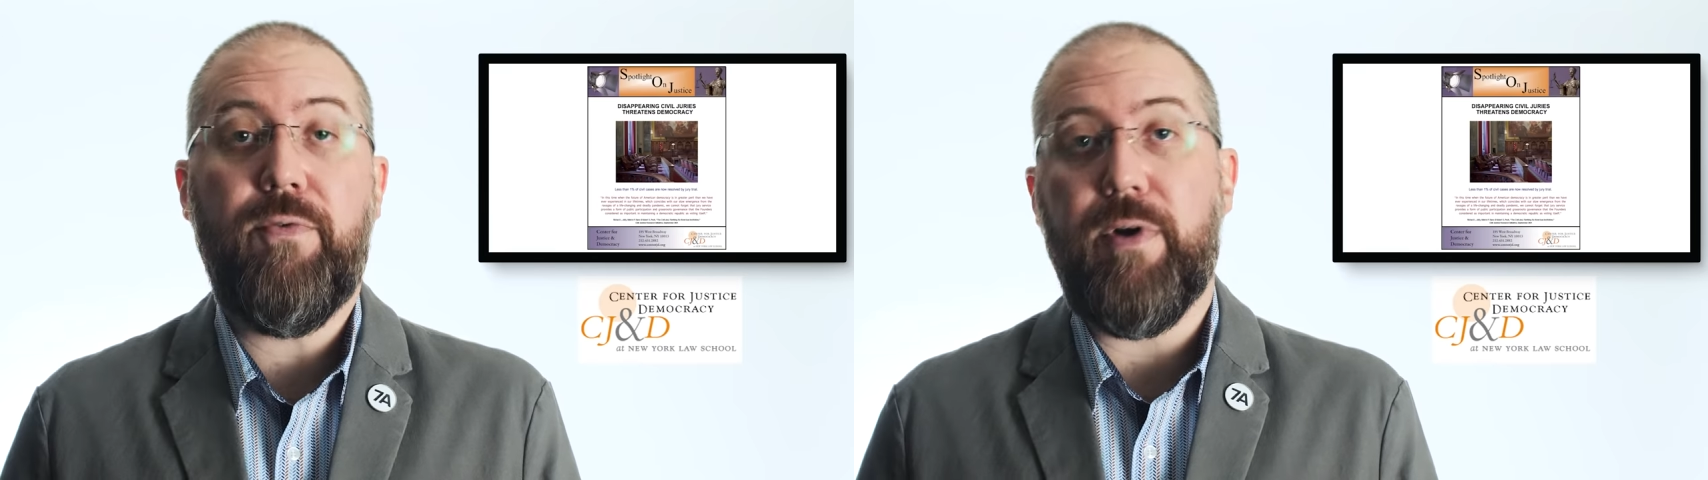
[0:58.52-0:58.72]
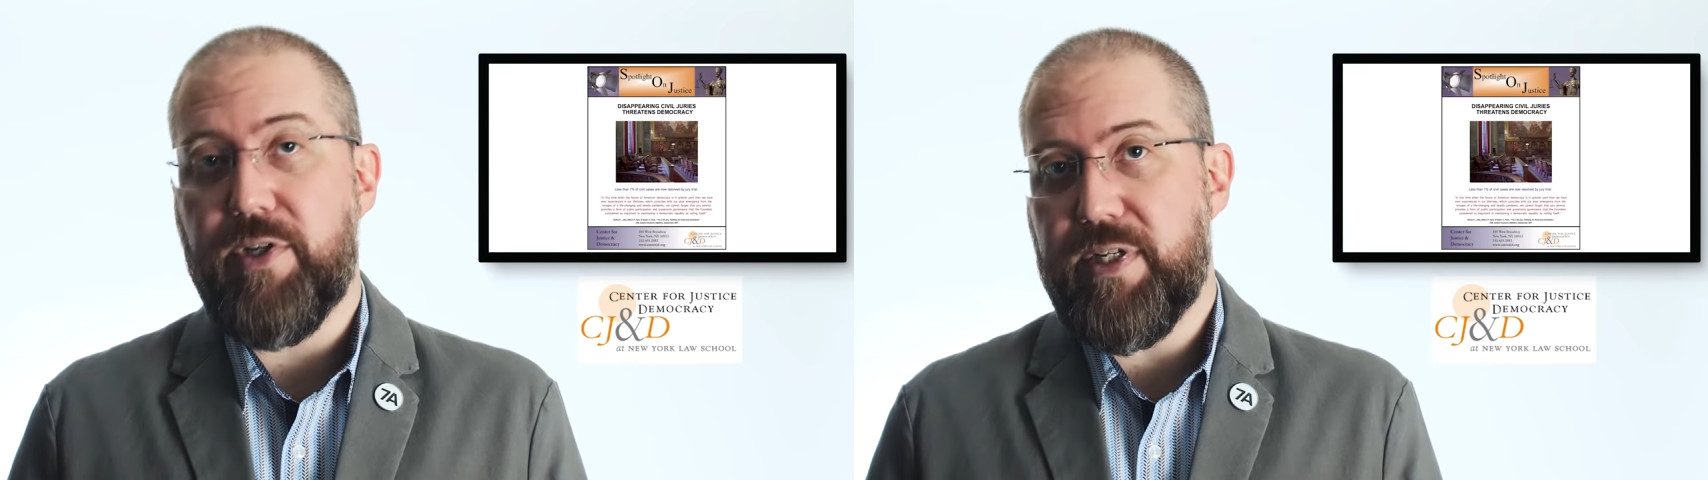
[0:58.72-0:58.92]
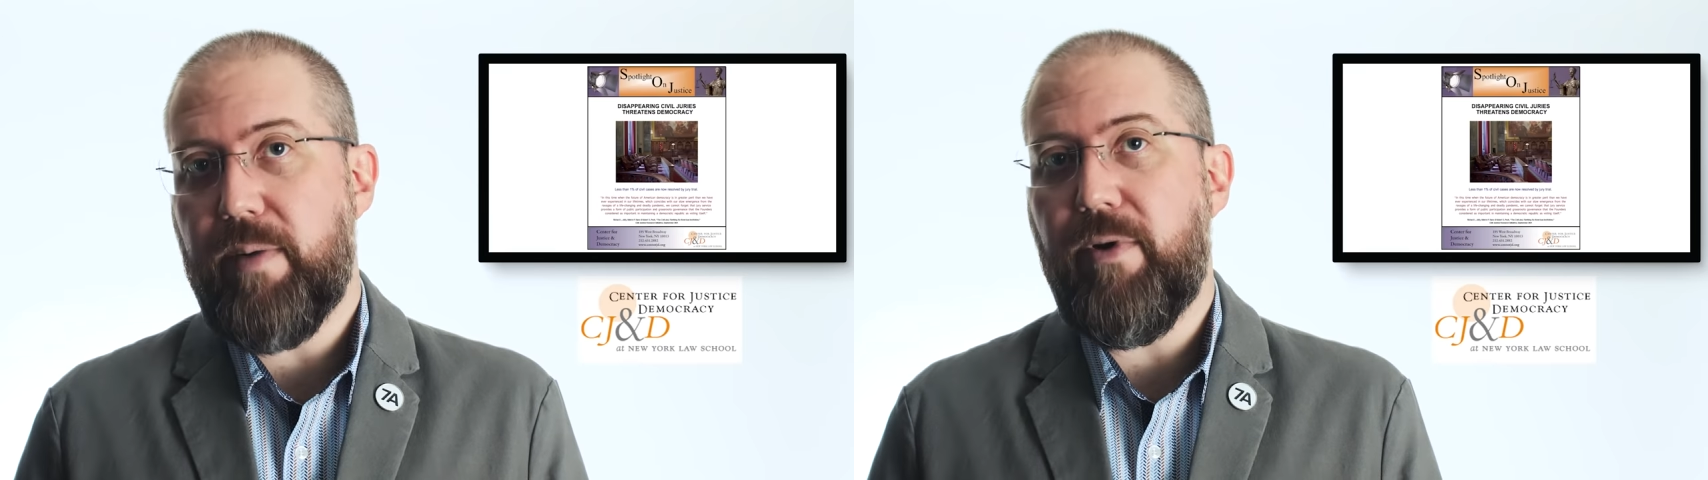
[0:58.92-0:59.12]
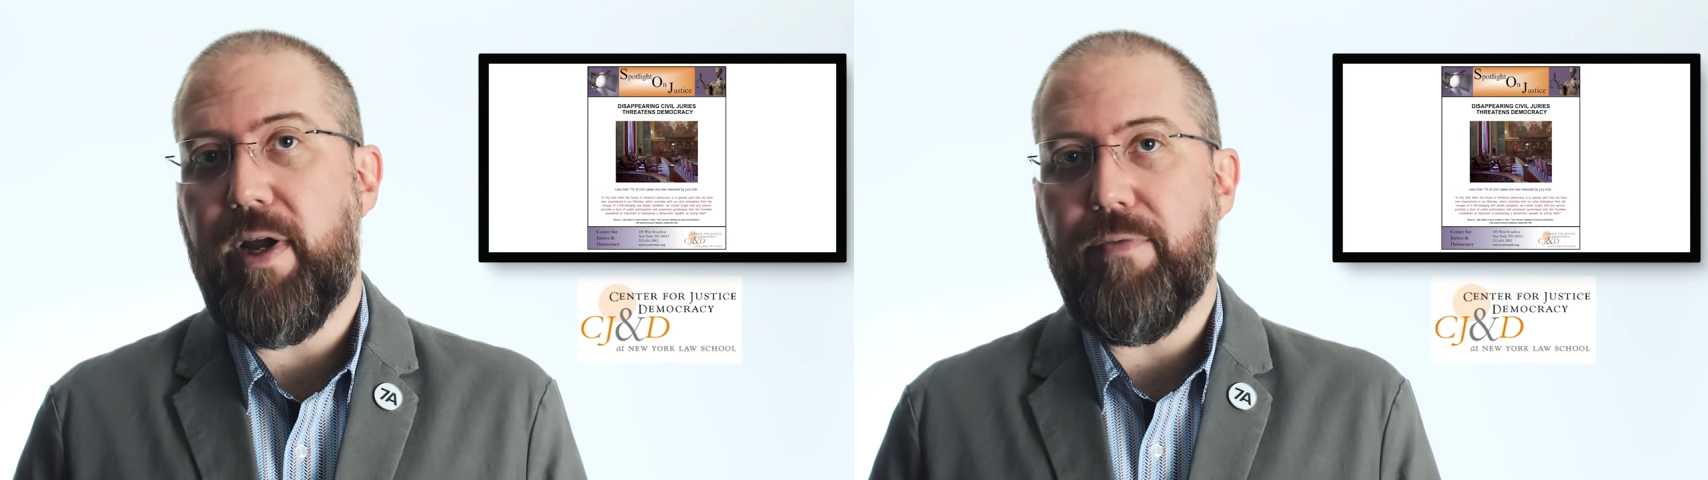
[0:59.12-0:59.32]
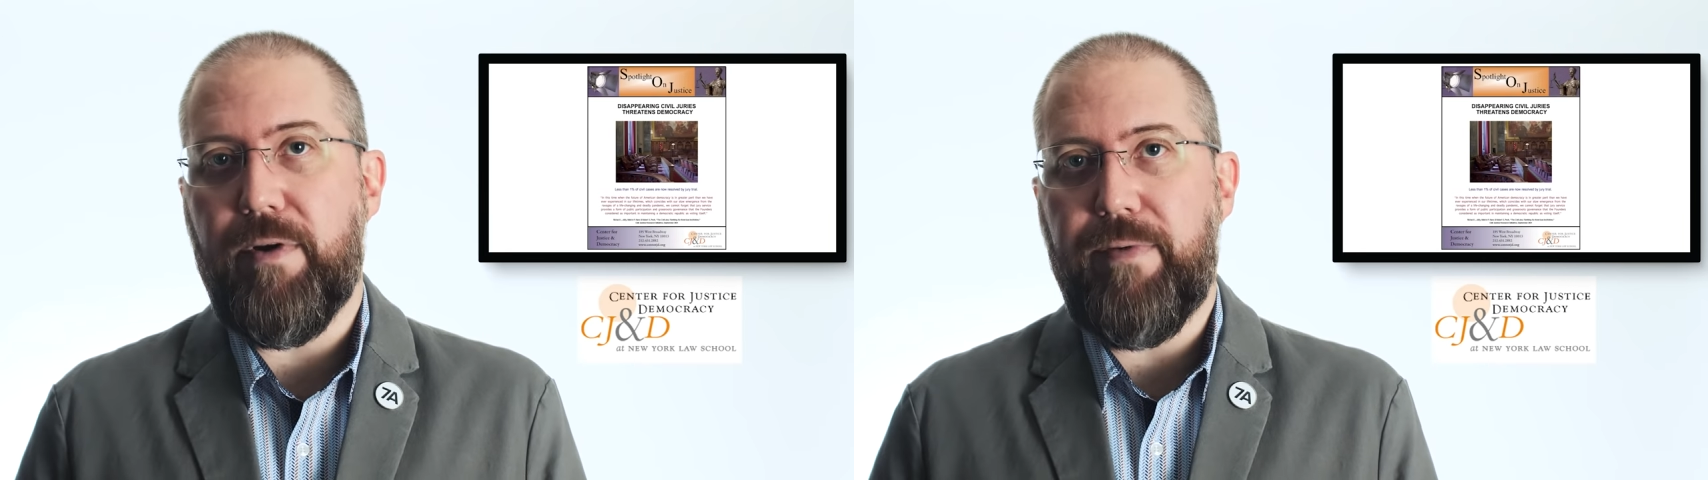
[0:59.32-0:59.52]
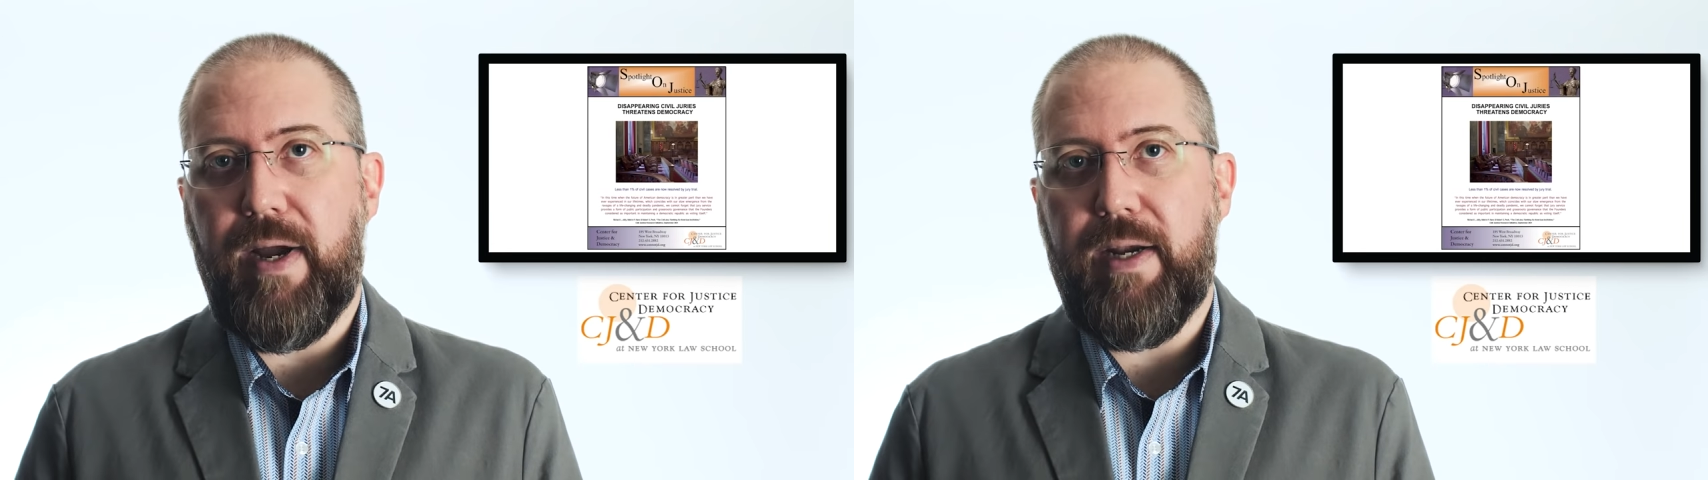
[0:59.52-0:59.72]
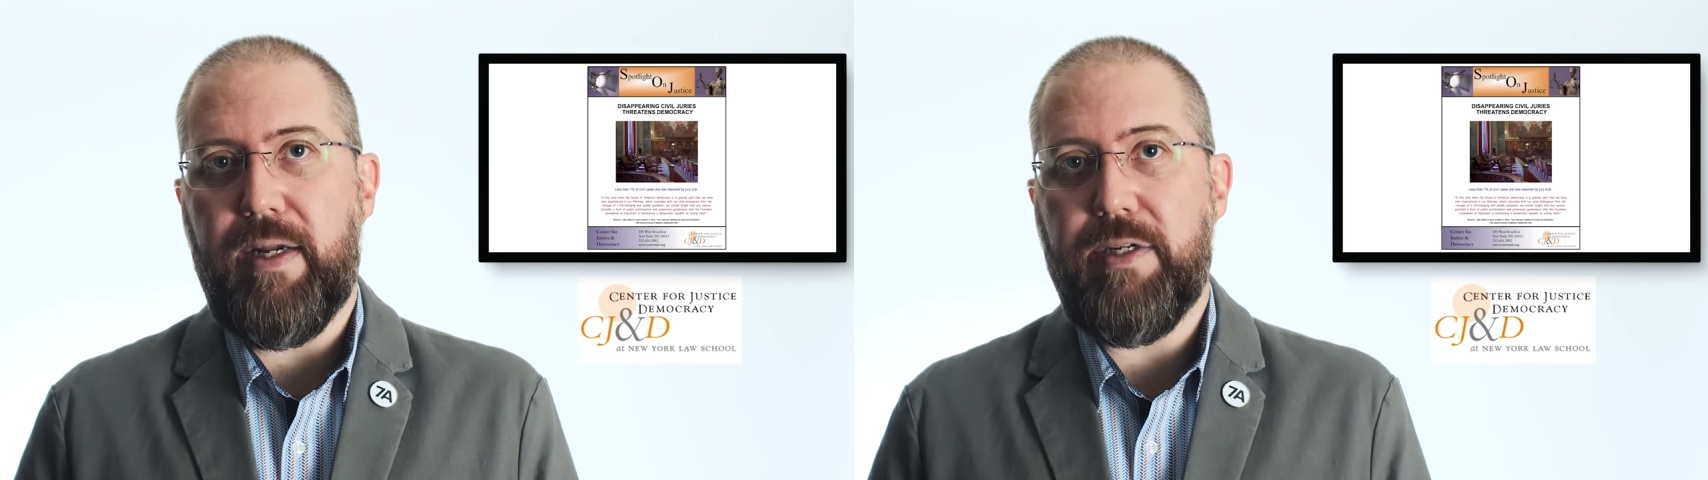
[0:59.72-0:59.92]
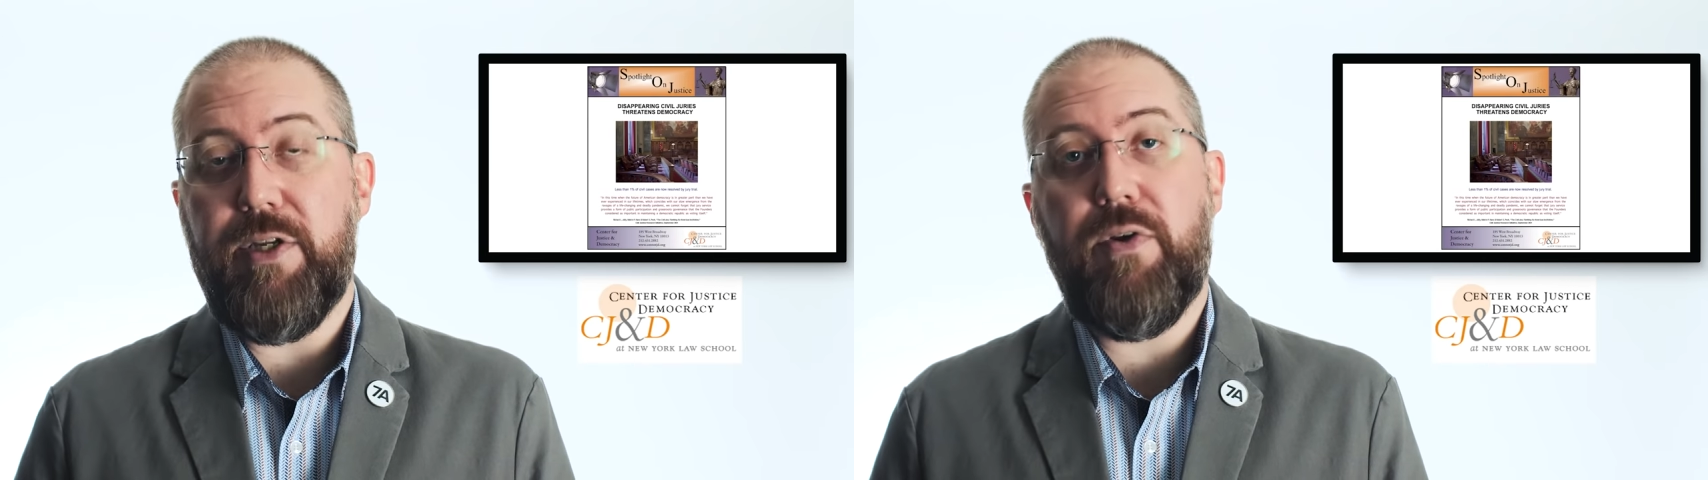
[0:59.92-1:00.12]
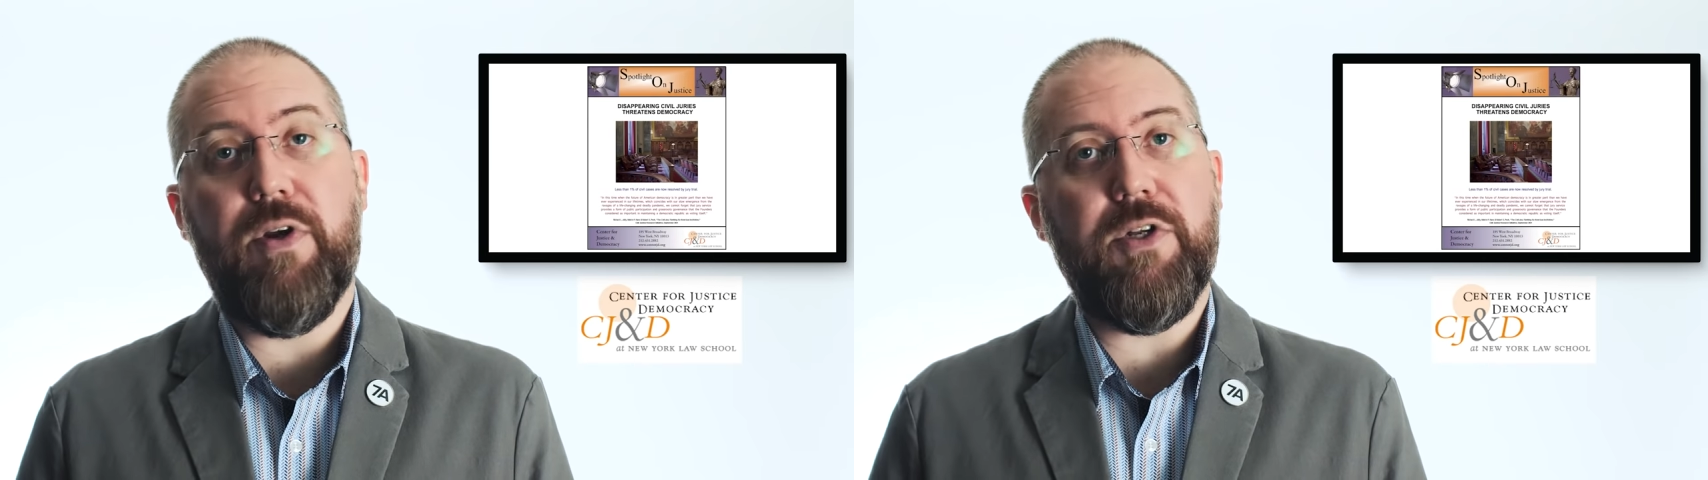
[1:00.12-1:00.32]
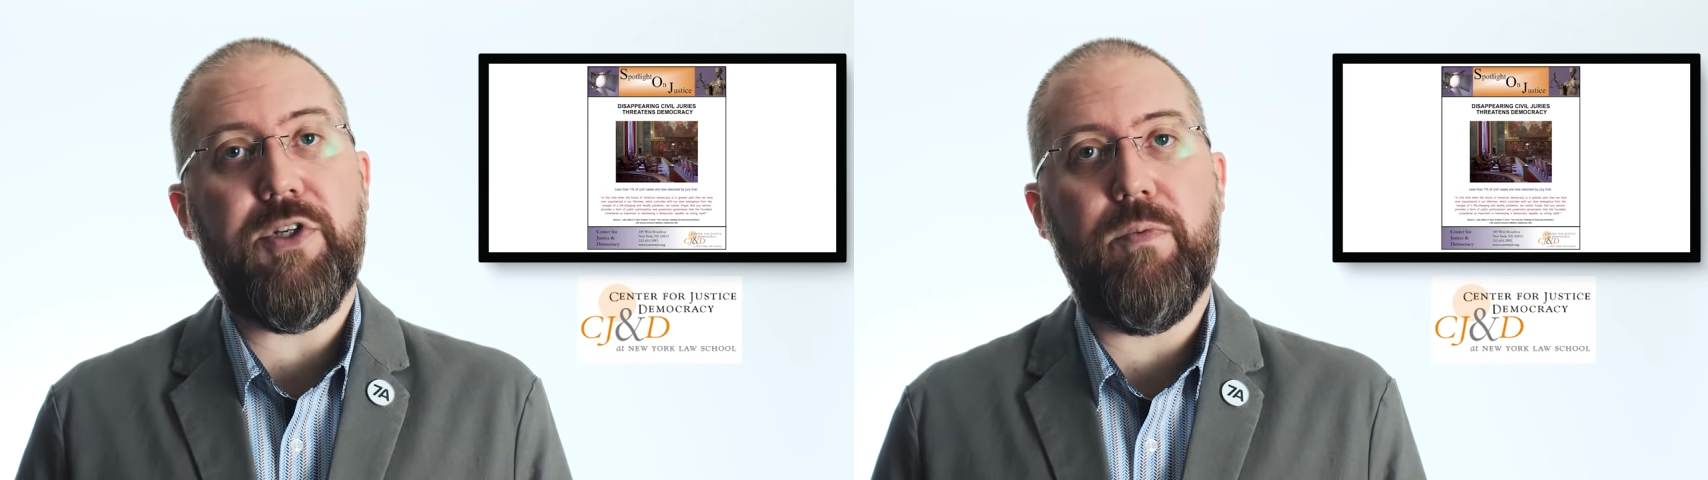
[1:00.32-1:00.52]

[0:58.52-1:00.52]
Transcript: For a summary of their findings, you can also